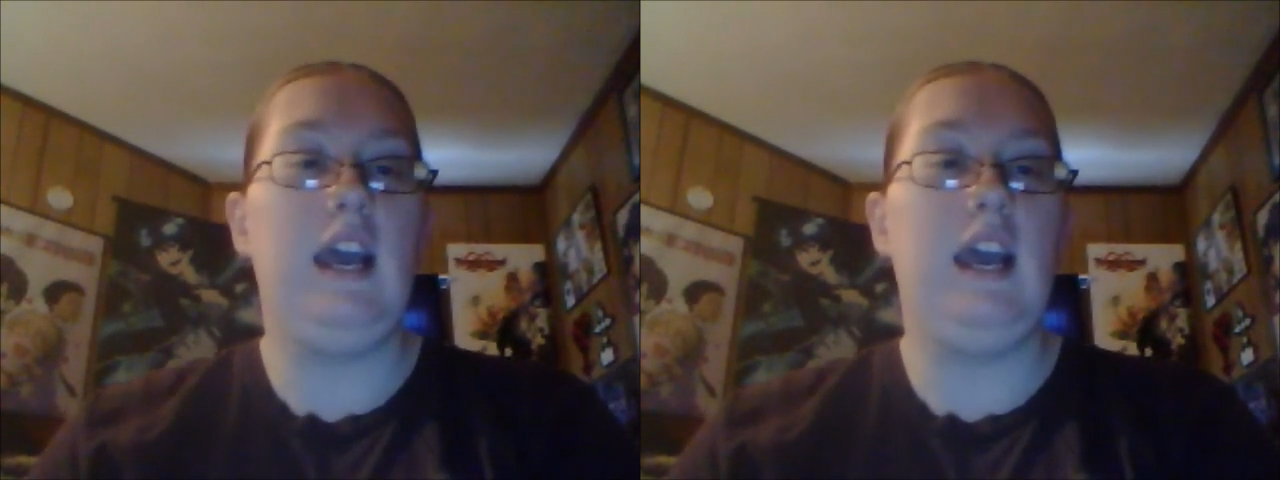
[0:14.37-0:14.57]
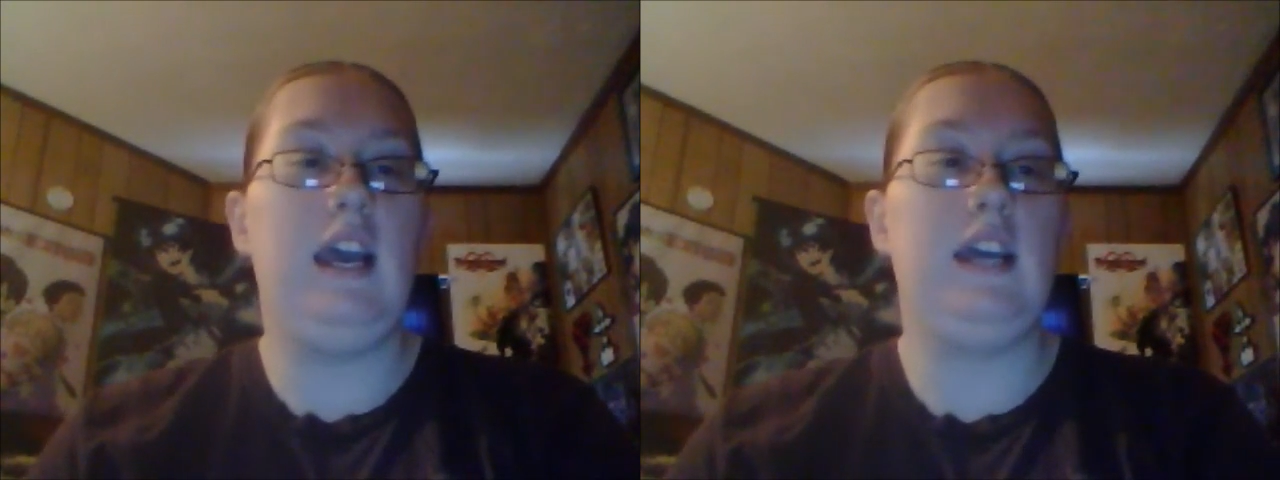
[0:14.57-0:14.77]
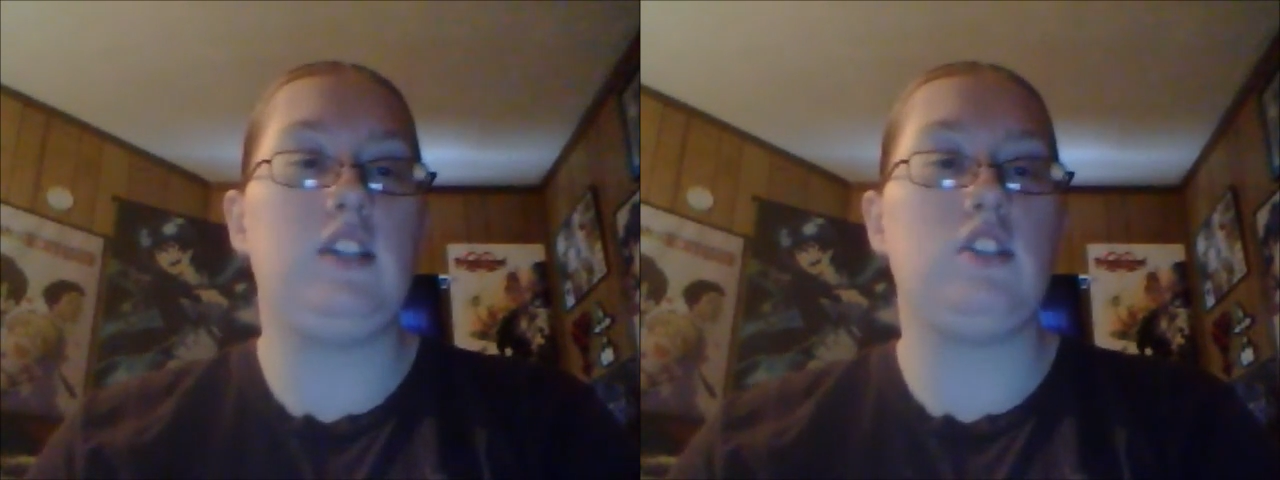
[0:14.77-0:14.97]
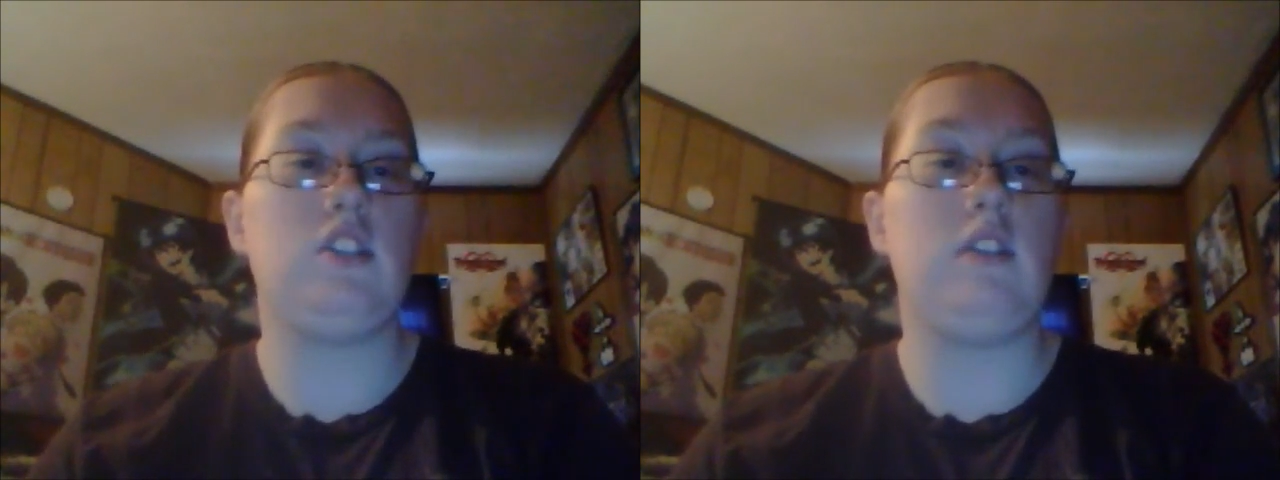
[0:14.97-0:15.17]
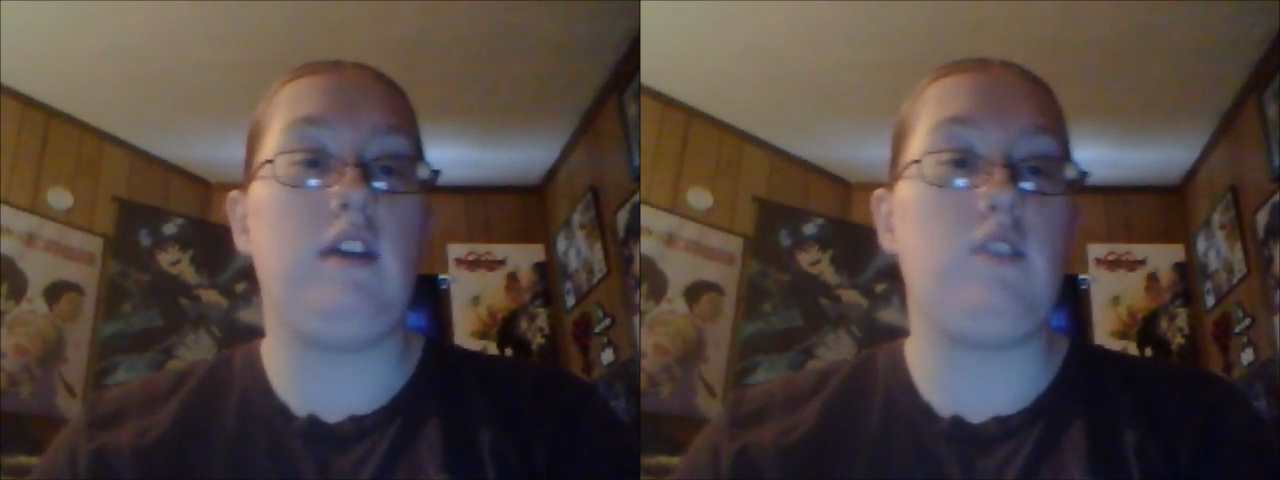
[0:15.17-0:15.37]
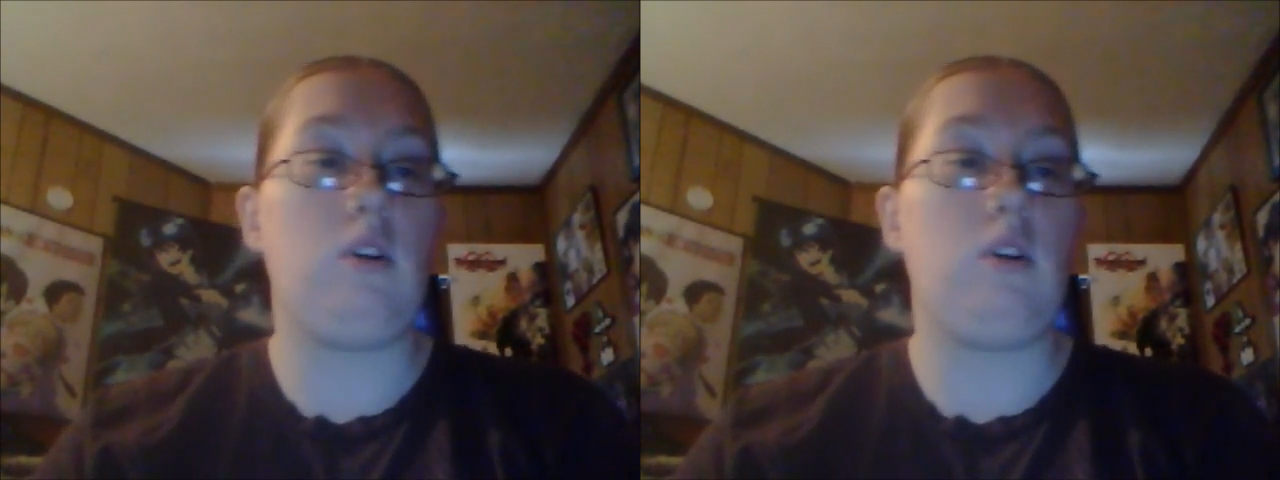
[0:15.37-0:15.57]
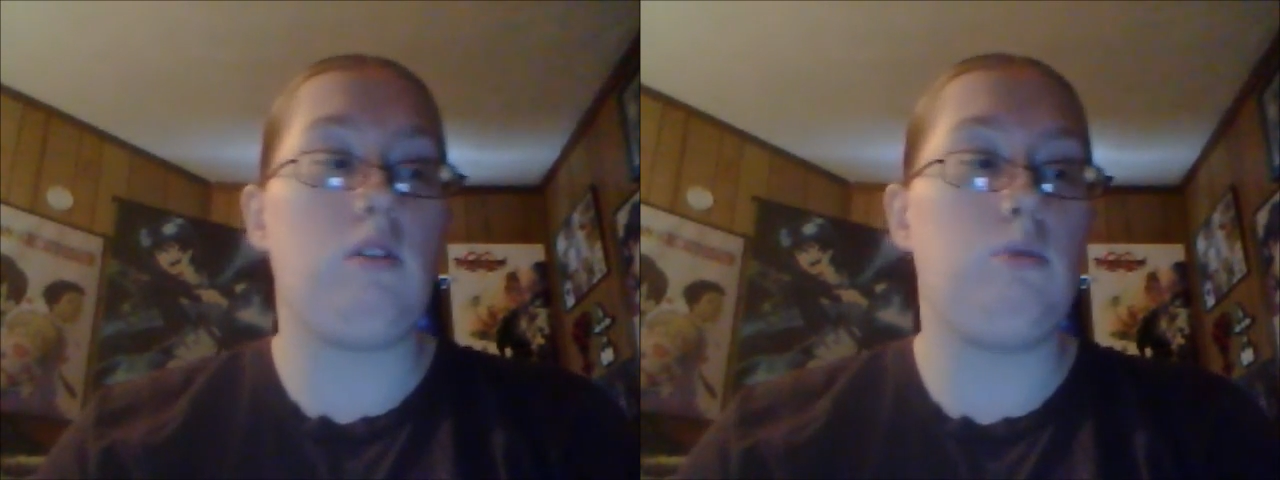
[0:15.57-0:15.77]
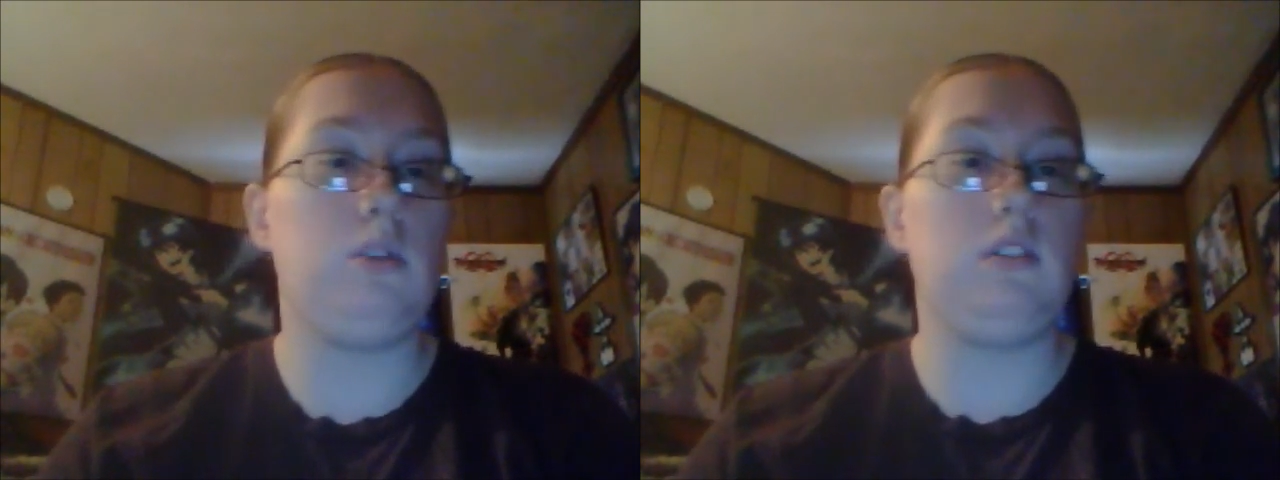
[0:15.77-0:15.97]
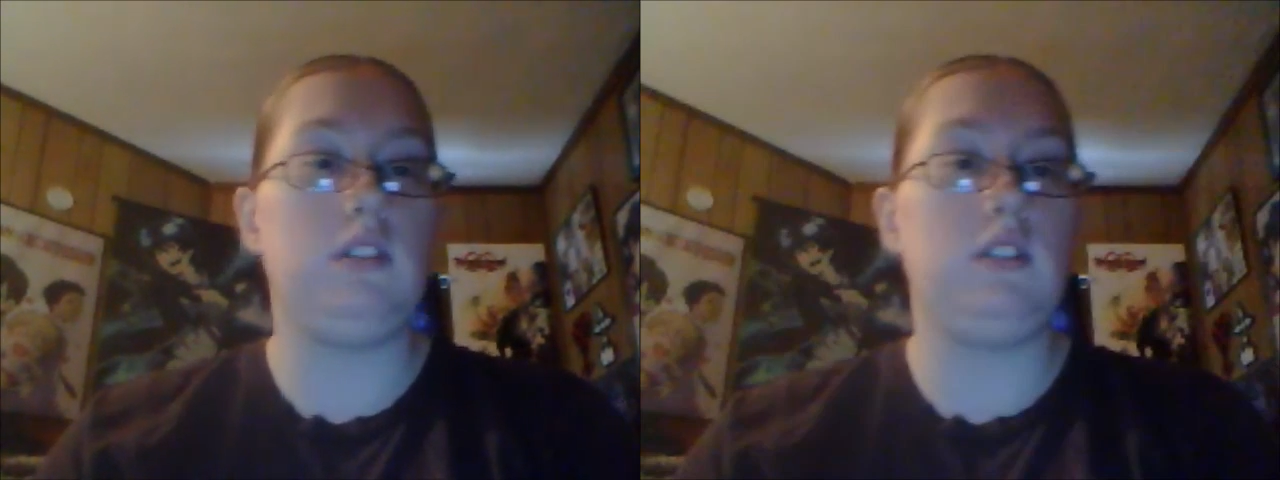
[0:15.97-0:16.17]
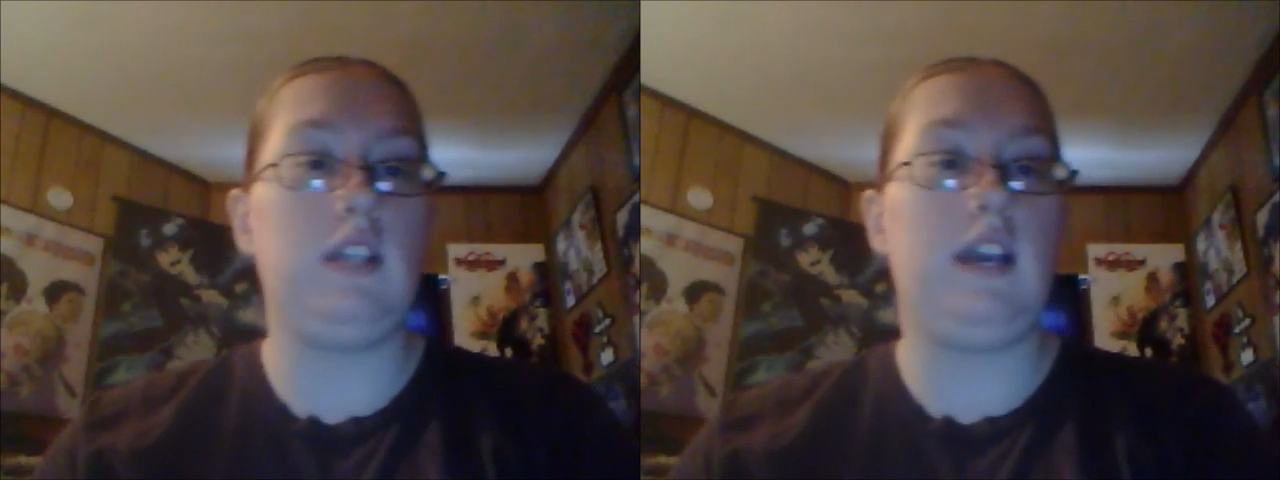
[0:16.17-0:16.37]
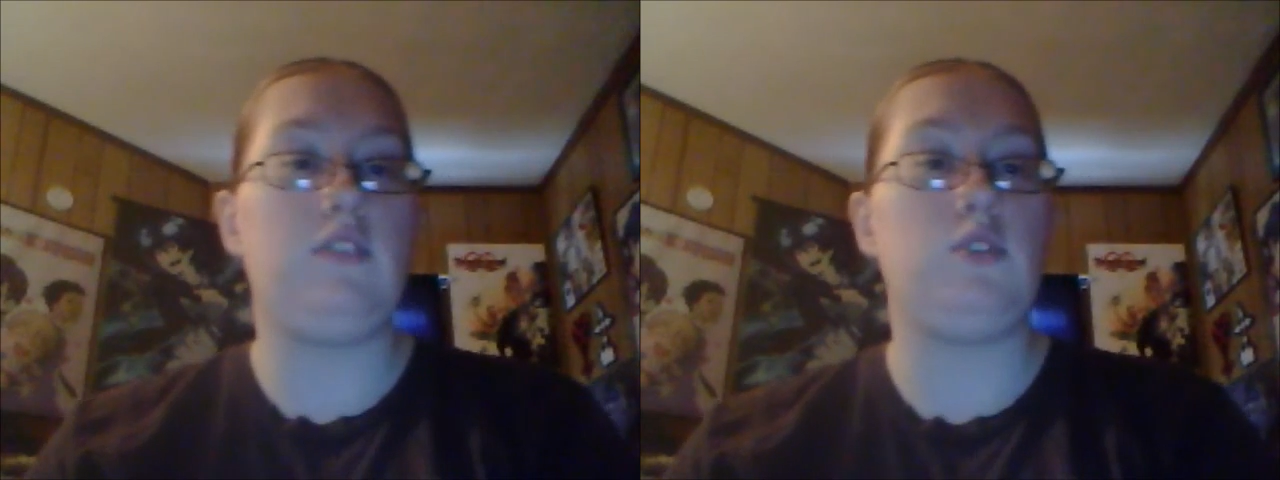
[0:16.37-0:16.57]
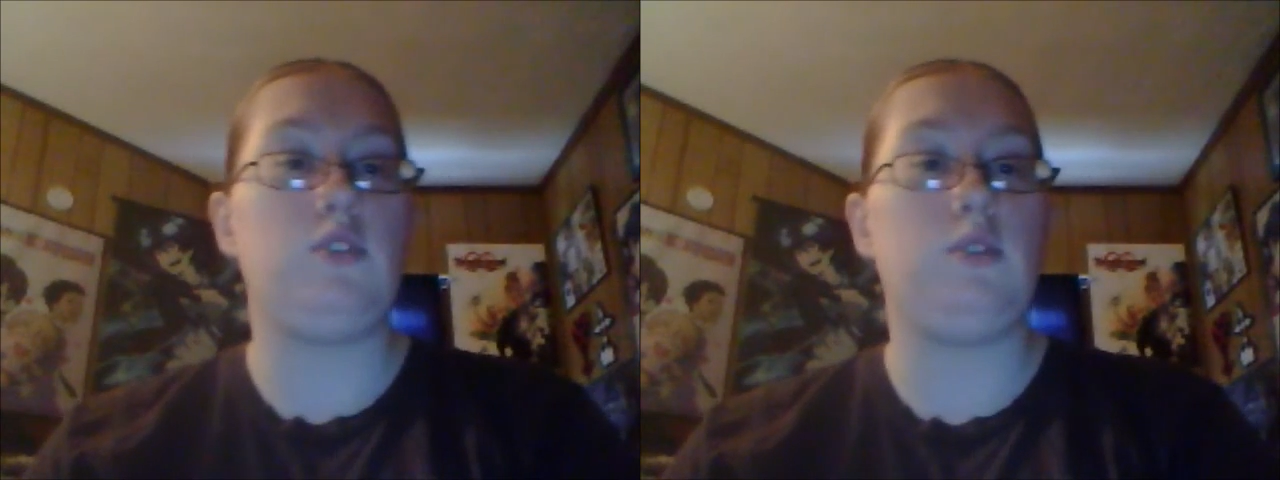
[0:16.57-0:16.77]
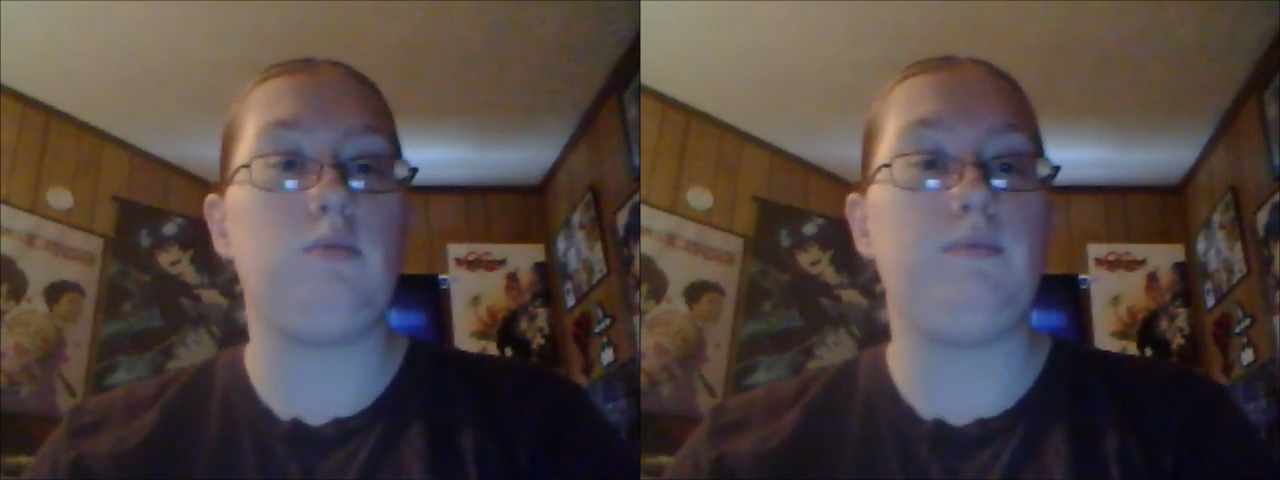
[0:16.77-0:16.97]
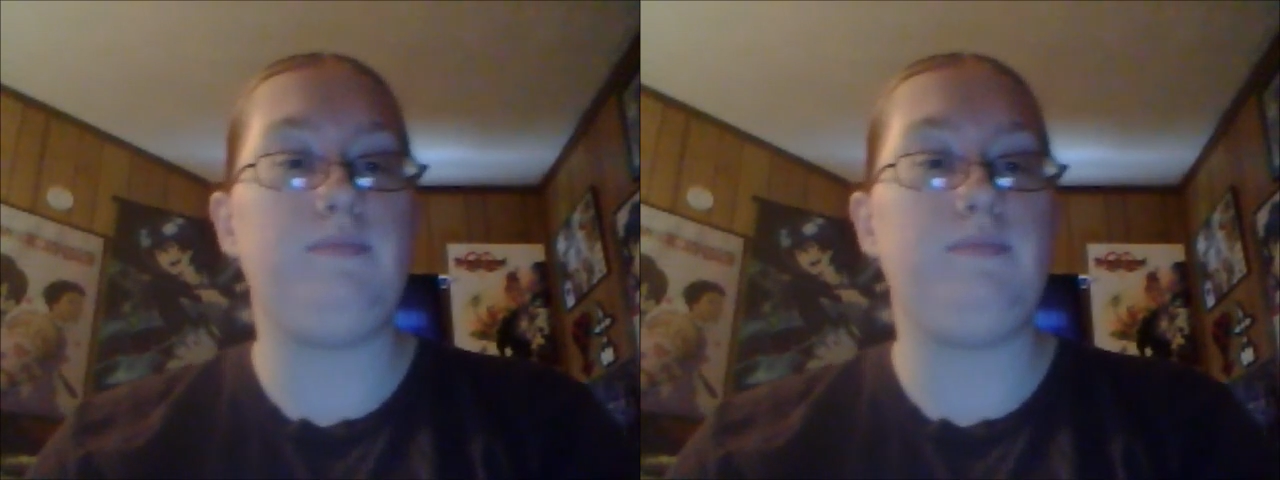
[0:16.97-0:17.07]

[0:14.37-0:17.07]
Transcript: at just after 1 in the afternoon.